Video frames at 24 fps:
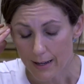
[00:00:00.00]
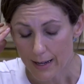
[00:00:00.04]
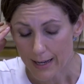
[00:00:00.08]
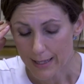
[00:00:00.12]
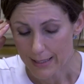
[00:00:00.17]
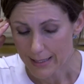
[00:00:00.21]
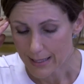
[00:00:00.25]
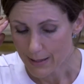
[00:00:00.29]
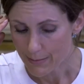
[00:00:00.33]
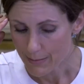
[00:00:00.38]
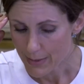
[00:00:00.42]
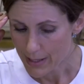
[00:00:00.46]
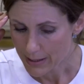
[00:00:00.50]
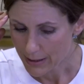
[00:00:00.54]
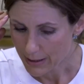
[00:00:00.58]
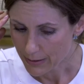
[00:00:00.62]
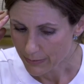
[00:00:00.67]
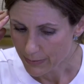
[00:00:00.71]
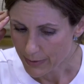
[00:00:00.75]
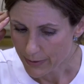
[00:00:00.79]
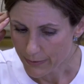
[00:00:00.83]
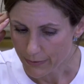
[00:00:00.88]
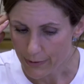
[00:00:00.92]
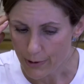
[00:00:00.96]
as I
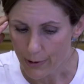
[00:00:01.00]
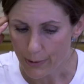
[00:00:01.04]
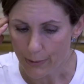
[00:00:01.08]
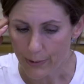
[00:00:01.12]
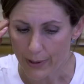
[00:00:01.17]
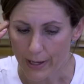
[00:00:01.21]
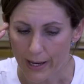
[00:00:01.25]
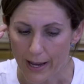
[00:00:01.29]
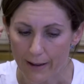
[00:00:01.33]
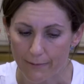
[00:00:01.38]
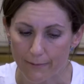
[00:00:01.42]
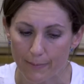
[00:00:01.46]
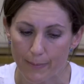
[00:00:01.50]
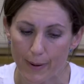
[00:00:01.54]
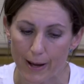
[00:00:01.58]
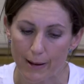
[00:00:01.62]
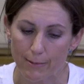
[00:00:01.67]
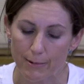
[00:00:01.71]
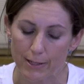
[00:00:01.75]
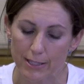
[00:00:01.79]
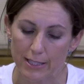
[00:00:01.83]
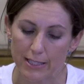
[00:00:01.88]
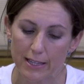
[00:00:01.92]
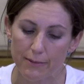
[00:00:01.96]
mentioned before, we have
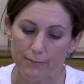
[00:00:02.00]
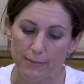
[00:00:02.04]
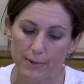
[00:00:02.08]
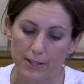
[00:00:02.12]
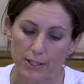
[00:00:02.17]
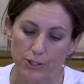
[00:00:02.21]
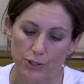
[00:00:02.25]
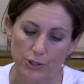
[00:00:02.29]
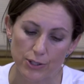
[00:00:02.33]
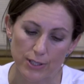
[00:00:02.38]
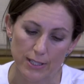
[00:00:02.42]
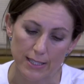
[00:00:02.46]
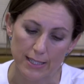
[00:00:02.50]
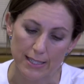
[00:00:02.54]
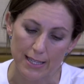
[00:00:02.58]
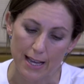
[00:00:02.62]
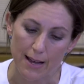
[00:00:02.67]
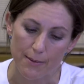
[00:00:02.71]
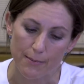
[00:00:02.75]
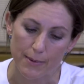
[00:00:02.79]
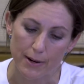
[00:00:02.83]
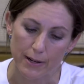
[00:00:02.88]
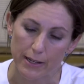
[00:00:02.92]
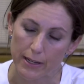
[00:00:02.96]
published a visual
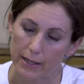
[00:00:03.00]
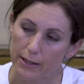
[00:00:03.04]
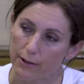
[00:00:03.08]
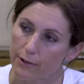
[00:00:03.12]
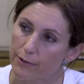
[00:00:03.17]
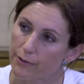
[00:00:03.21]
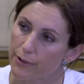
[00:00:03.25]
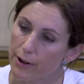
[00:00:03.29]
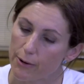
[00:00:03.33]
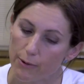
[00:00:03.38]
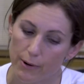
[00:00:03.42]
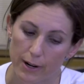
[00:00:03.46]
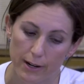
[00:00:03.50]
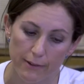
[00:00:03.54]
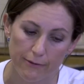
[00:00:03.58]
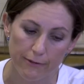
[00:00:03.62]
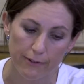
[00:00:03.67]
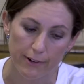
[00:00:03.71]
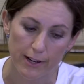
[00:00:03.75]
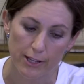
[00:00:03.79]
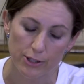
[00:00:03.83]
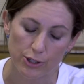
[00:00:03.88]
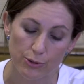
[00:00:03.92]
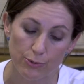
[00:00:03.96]
summary of our
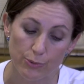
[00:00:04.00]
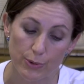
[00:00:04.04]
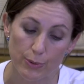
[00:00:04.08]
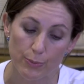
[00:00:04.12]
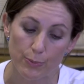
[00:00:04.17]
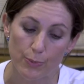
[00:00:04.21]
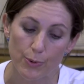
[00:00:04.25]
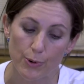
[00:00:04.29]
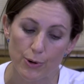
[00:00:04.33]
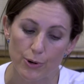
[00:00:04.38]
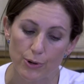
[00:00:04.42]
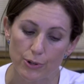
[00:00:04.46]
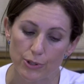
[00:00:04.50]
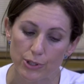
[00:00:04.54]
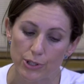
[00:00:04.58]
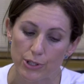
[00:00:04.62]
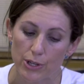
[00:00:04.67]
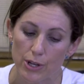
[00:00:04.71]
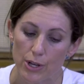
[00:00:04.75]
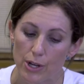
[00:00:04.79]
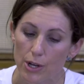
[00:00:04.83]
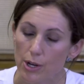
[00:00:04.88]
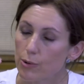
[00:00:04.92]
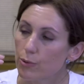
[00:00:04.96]
inflation report,
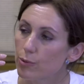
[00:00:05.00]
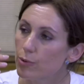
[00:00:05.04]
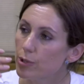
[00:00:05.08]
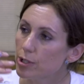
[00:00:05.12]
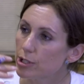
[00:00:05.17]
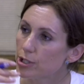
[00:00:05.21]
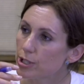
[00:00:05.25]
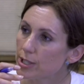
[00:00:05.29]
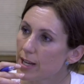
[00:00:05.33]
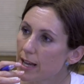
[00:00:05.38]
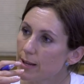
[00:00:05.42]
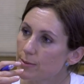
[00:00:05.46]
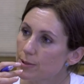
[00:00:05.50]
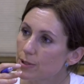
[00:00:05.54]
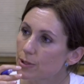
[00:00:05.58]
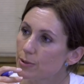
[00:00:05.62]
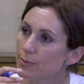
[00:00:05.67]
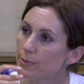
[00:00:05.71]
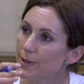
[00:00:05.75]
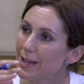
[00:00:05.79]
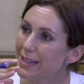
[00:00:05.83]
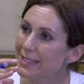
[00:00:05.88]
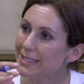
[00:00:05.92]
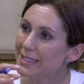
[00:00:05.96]
which aims to
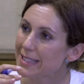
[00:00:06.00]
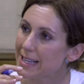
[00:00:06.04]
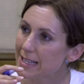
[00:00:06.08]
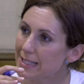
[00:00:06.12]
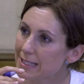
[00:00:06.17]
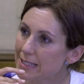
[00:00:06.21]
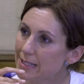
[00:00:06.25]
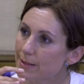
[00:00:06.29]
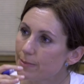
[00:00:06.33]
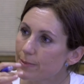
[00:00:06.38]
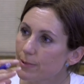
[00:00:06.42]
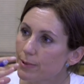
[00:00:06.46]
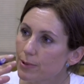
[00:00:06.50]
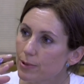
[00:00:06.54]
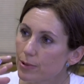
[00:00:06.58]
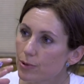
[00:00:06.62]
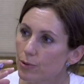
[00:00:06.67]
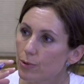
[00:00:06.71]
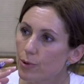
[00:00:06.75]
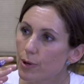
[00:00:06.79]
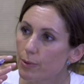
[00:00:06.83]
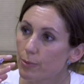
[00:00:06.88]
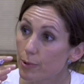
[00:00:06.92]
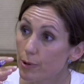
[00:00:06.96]
be accessible
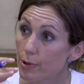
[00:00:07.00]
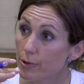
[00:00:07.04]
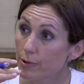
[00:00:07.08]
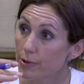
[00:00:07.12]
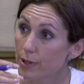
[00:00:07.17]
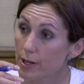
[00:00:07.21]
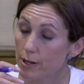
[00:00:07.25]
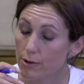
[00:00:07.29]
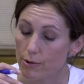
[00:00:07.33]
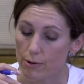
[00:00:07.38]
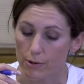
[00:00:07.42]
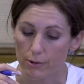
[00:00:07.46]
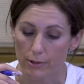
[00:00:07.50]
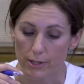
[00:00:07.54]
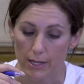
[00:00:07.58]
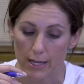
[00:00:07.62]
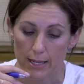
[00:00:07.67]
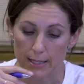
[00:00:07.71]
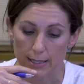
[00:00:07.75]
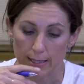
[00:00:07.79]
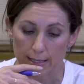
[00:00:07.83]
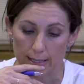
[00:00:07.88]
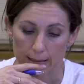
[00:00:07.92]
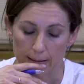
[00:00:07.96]
to a broader
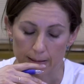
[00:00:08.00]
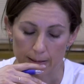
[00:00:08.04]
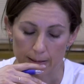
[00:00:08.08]
audience.